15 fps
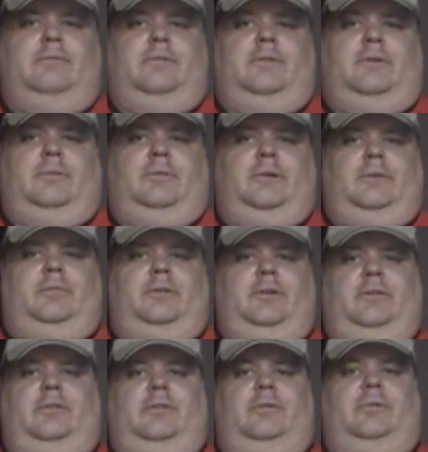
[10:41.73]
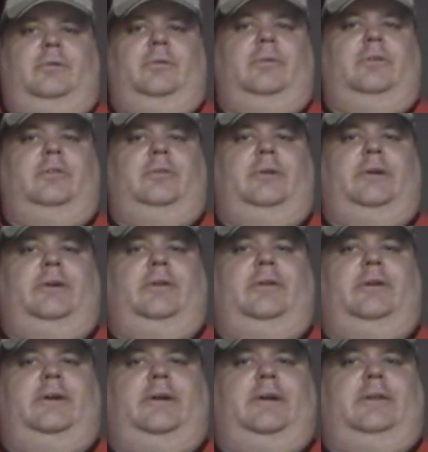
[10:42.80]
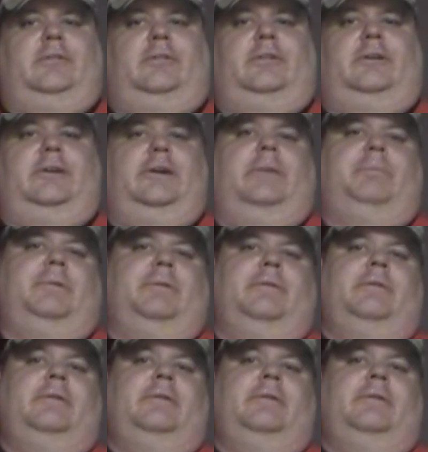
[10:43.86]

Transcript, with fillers: sometimes these rumors we hear actually happen,